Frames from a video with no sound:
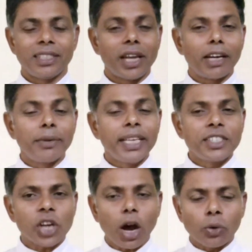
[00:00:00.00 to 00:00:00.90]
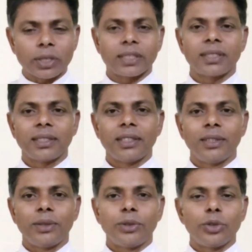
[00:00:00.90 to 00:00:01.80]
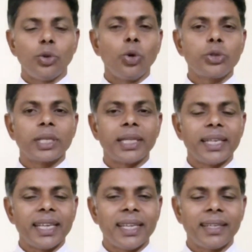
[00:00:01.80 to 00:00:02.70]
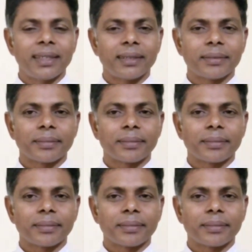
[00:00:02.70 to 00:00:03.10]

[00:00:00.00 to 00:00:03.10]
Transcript: Did I reach out to those in need?